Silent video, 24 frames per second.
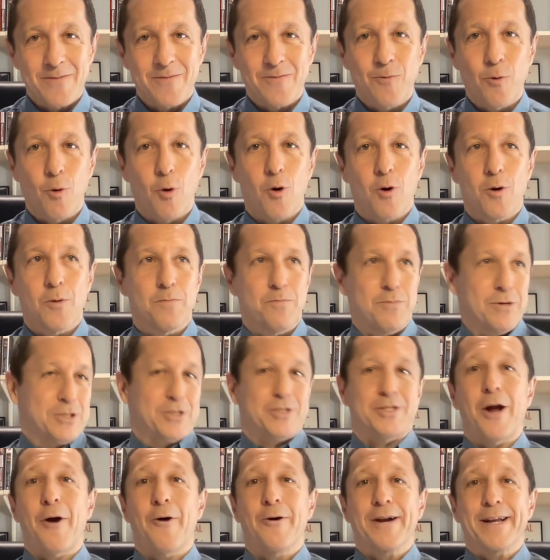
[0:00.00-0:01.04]
for
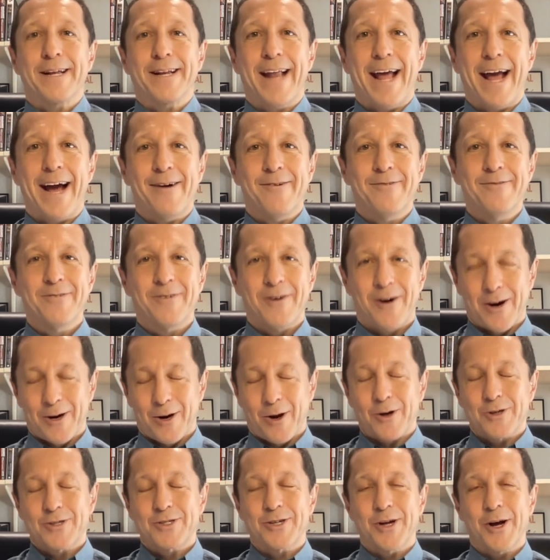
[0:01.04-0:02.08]
posterity now on
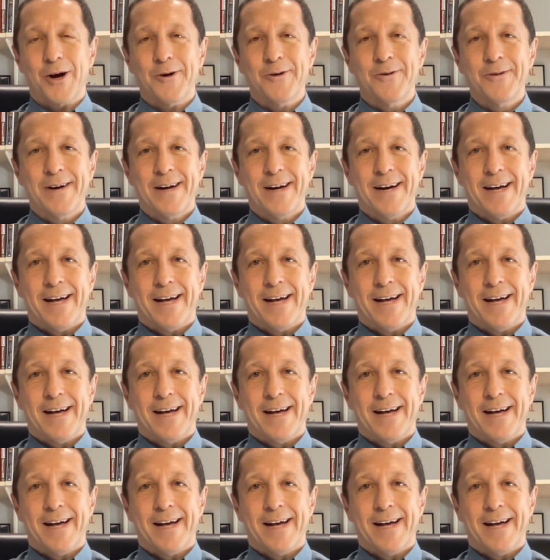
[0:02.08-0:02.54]
our show.